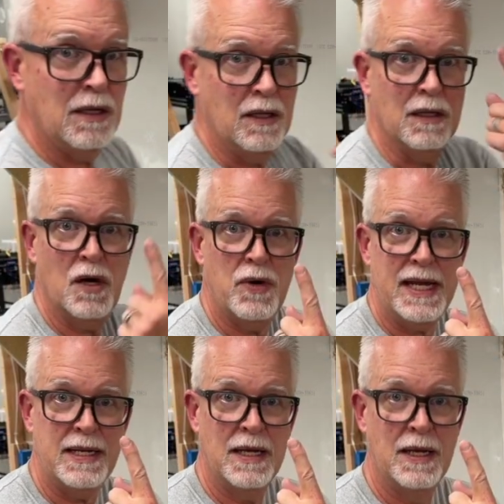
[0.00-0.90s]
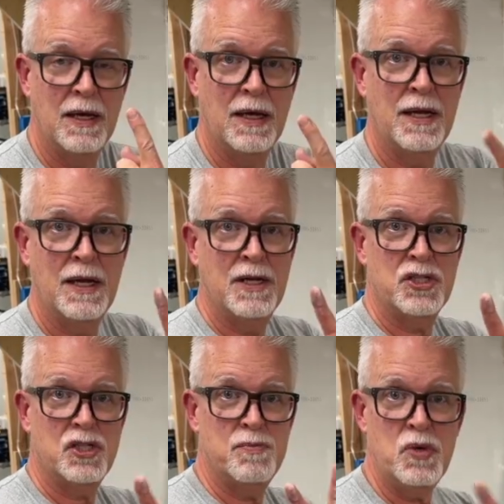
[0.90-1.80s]
load it,
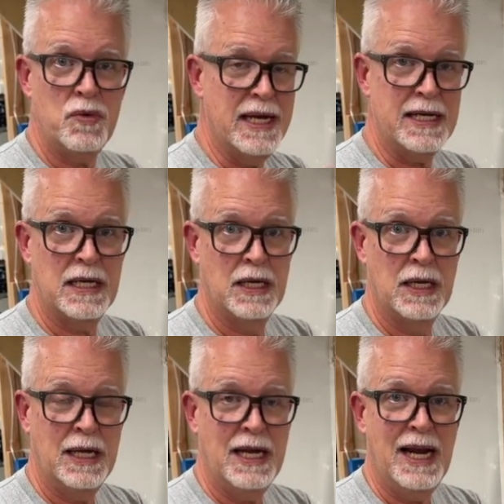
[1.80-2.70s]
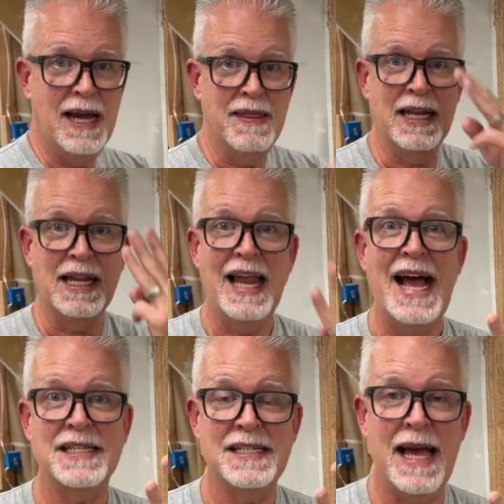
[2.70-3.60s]
smooth it, and then the
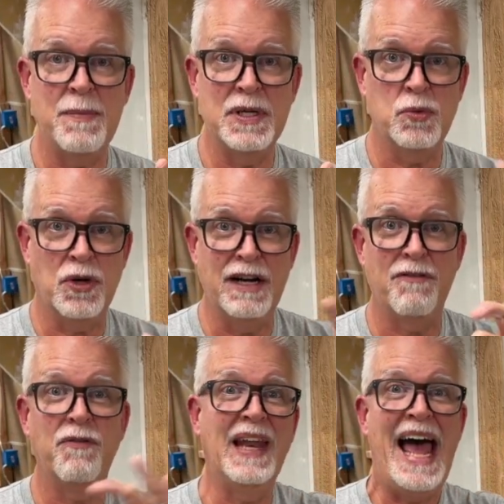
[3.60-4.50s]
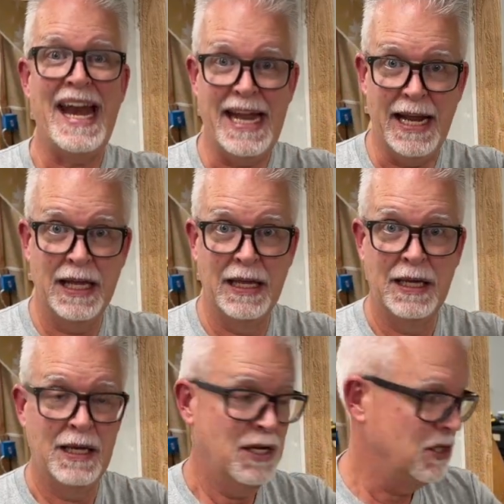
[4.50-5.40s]
last step is we're going to flatten it.
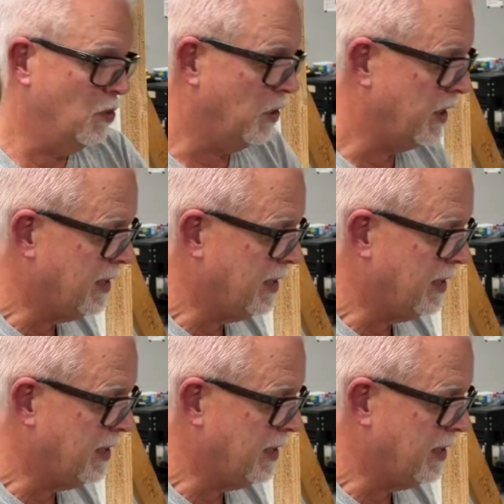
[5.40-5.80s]
So we're going to